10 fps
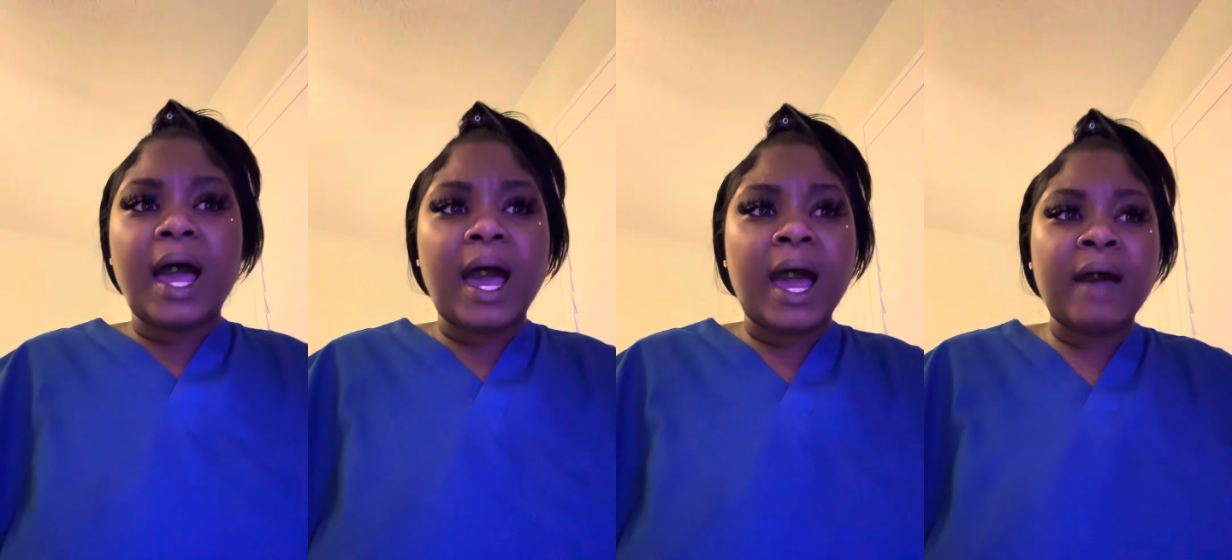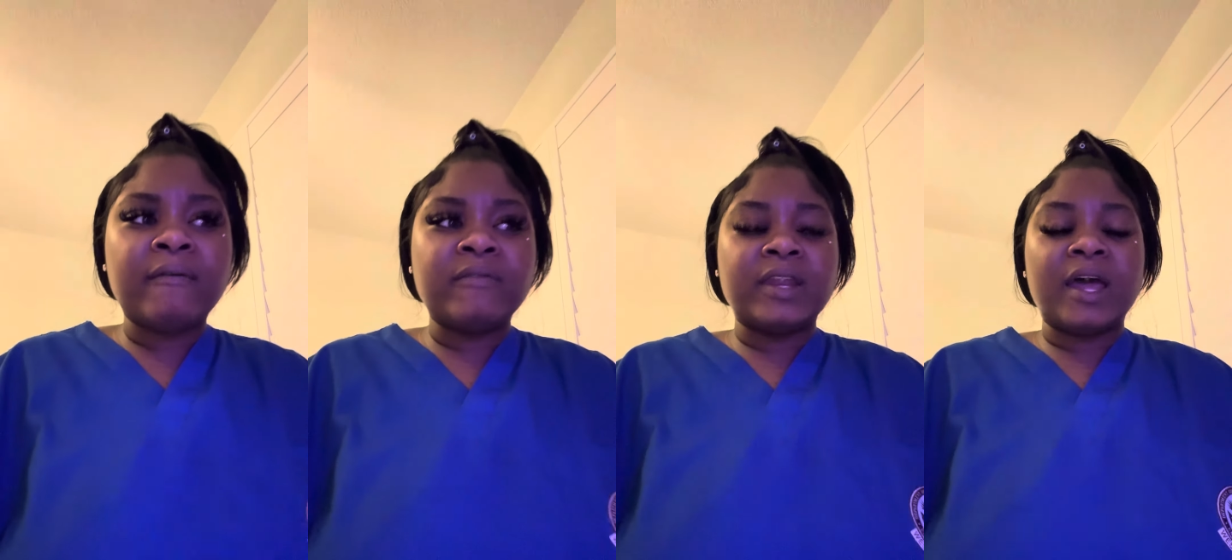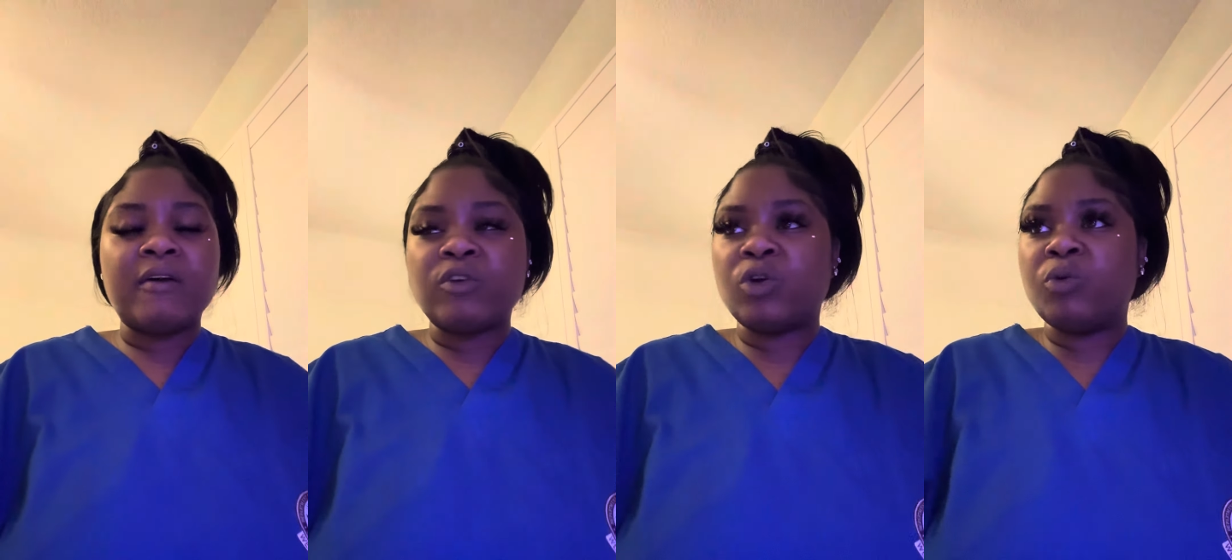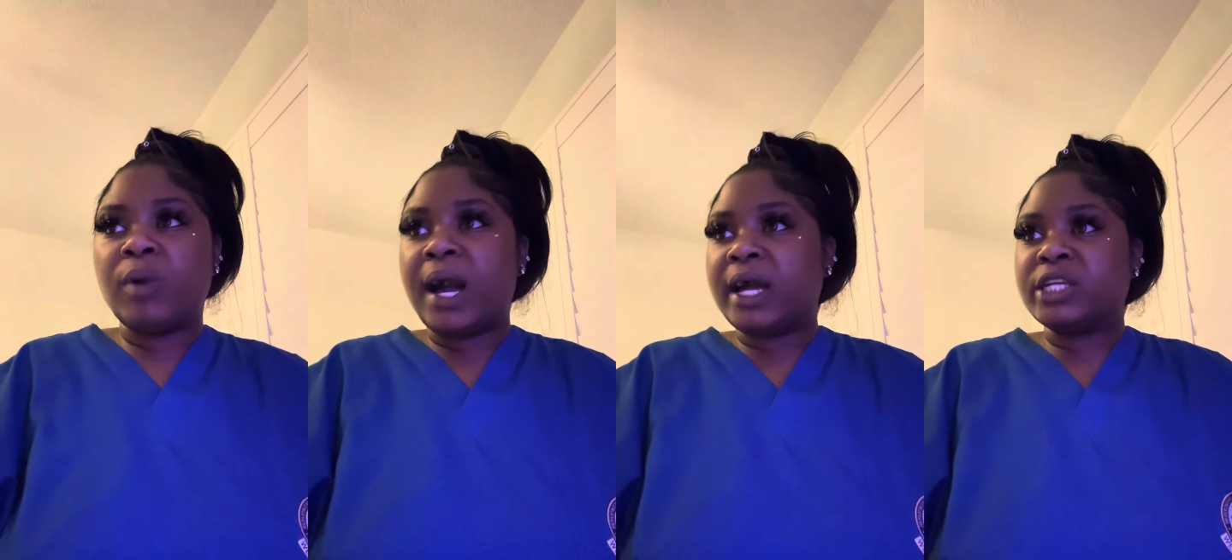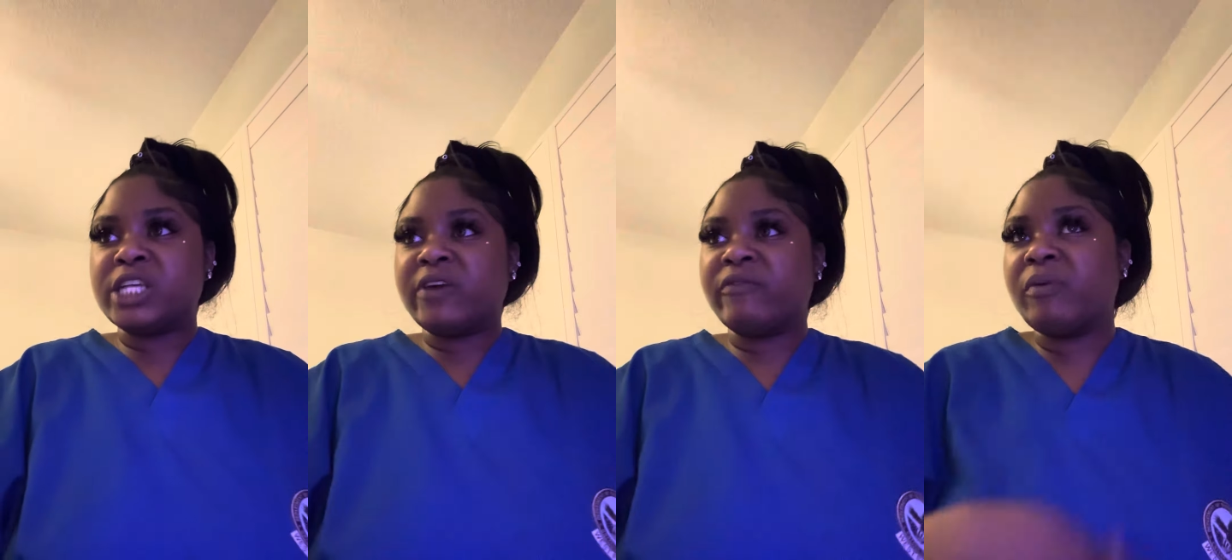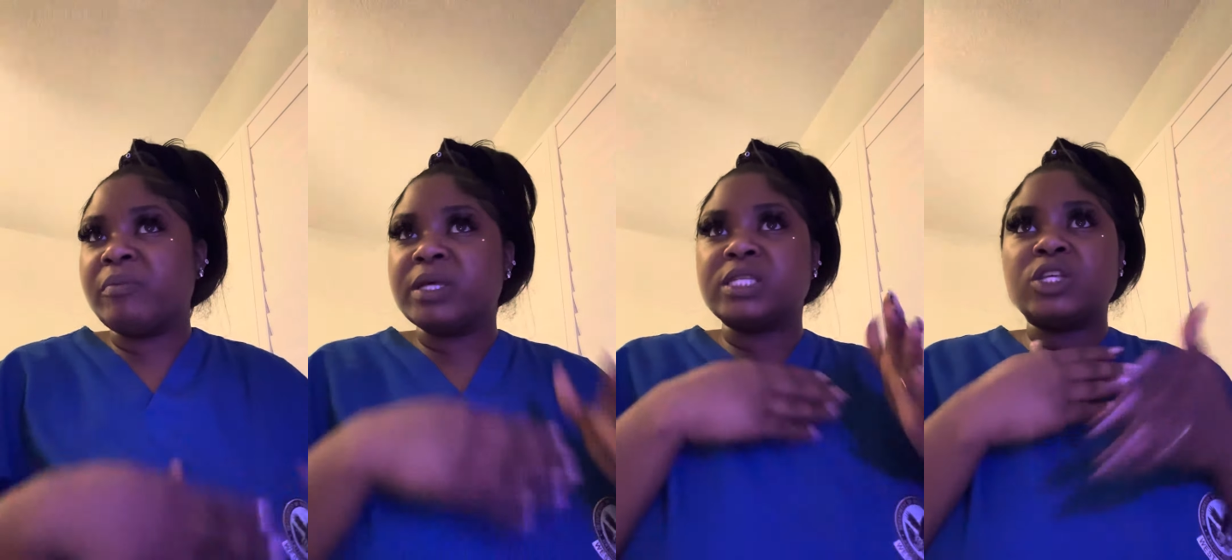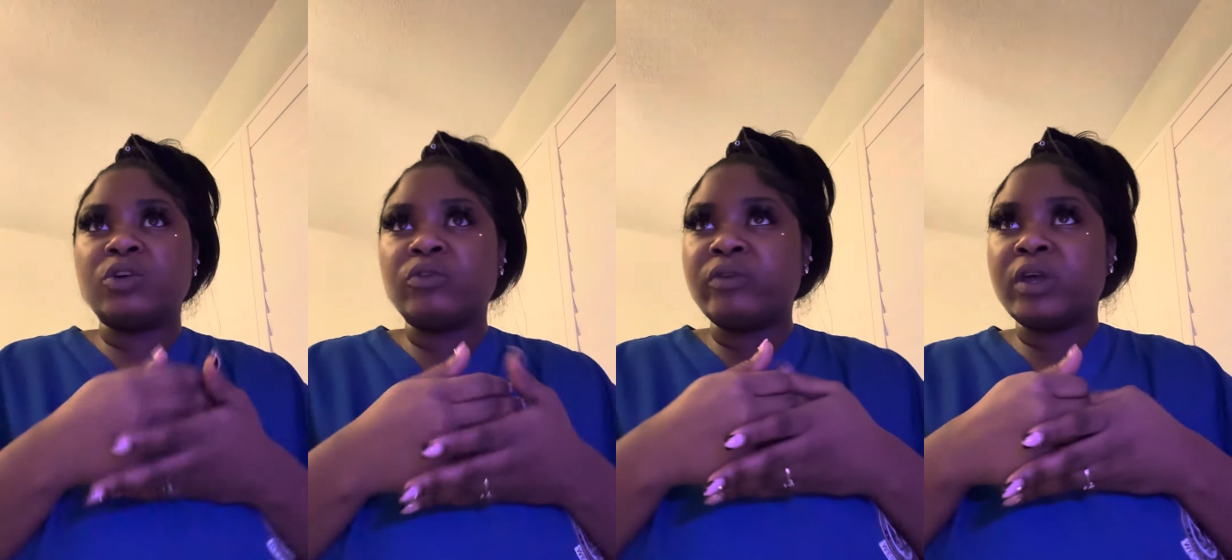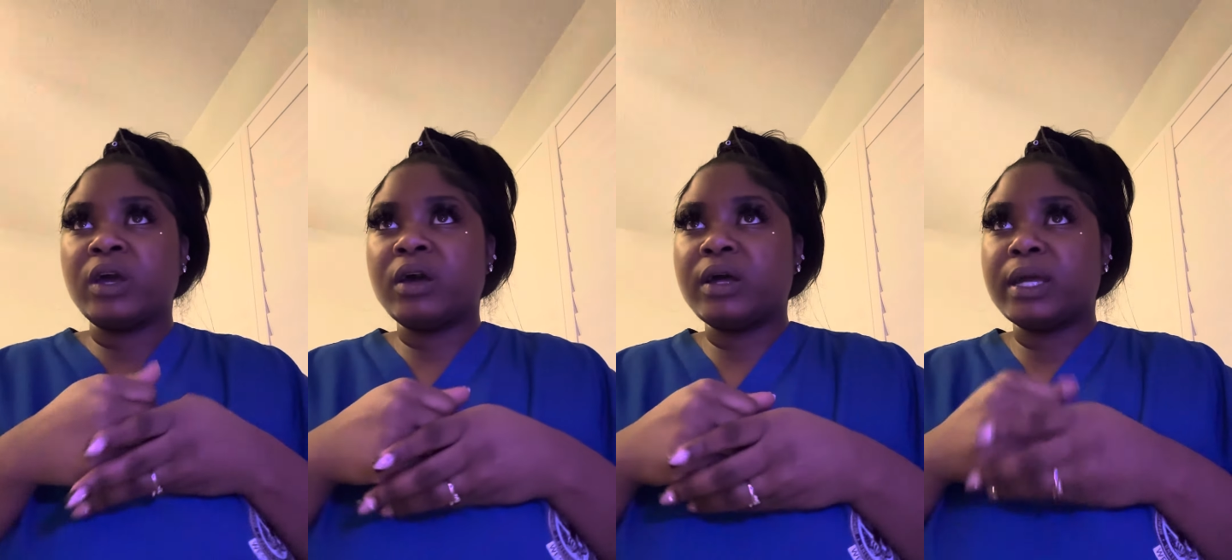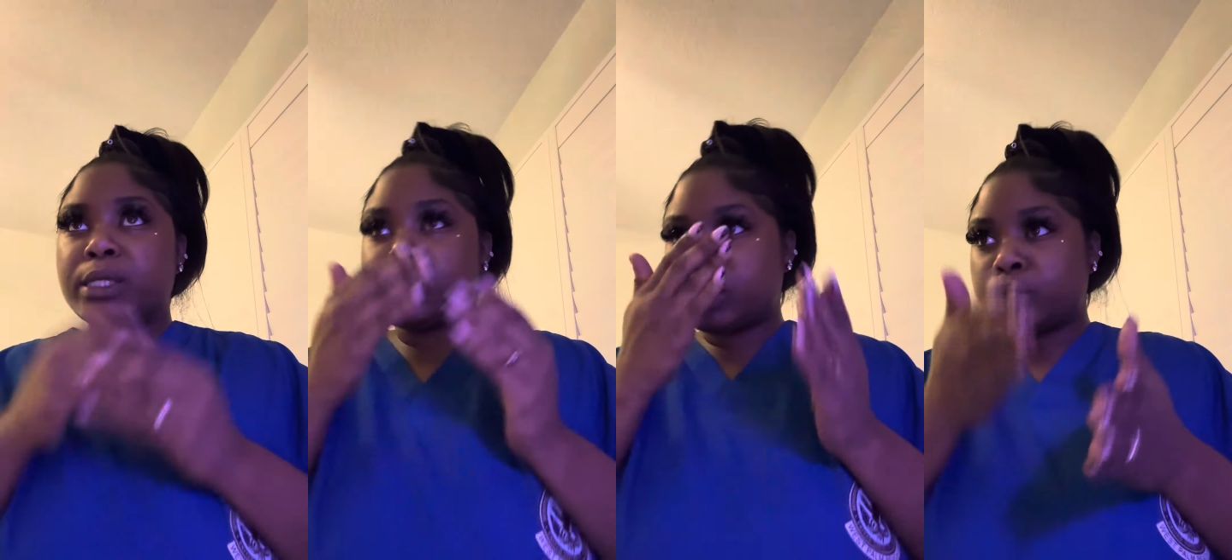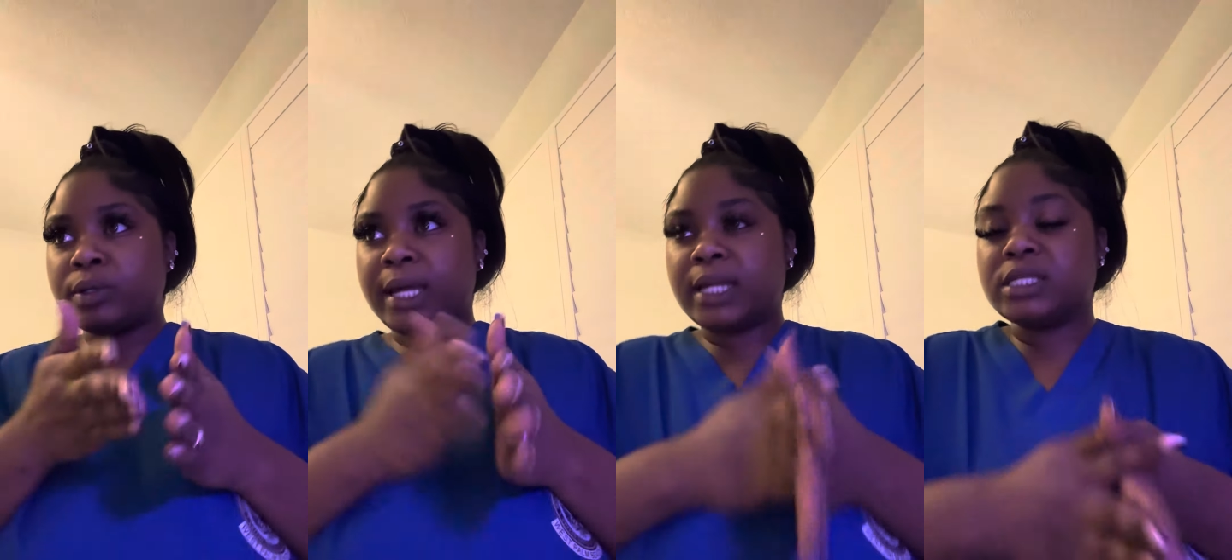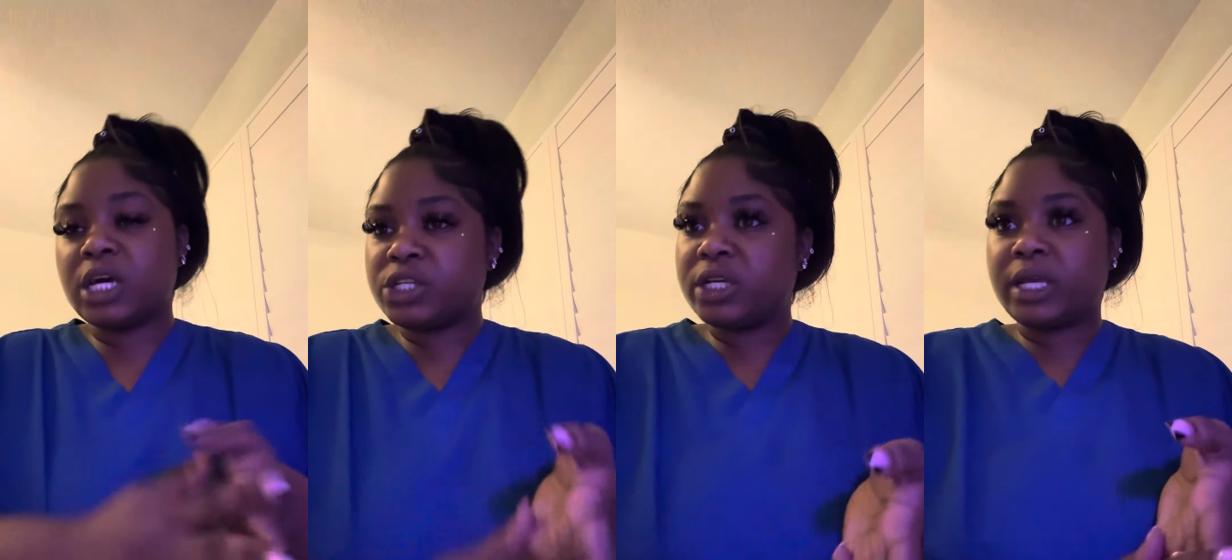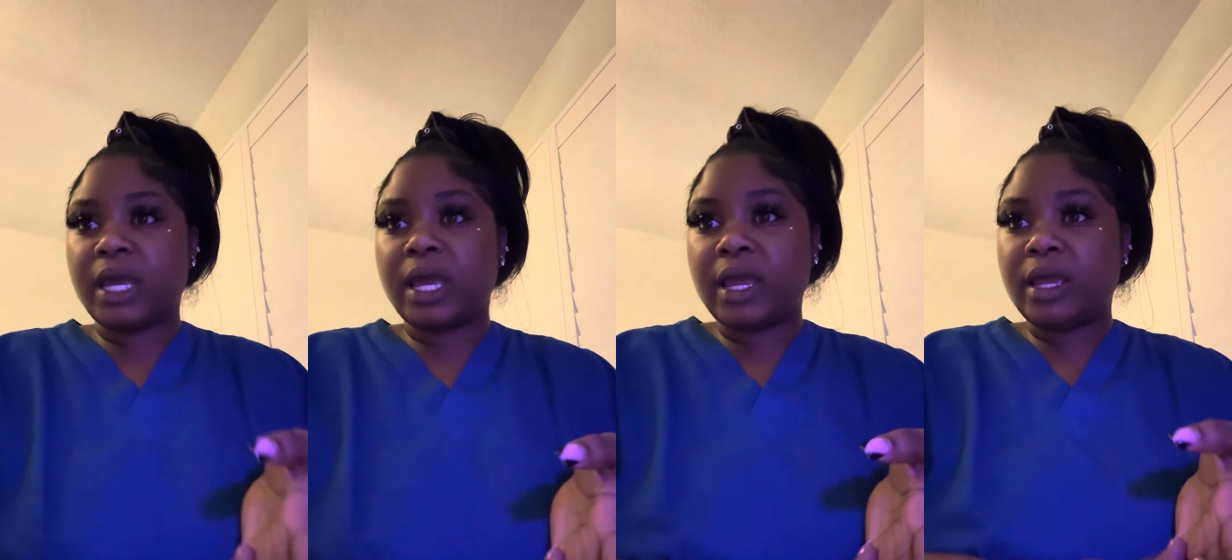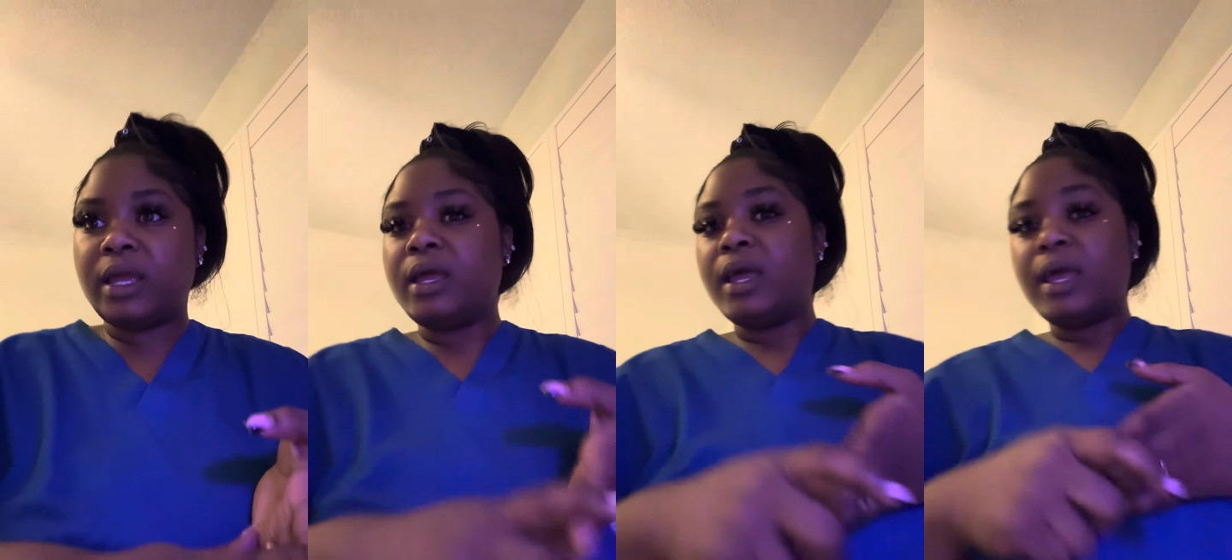I've never watched Infamous Sylvia until that Tasha K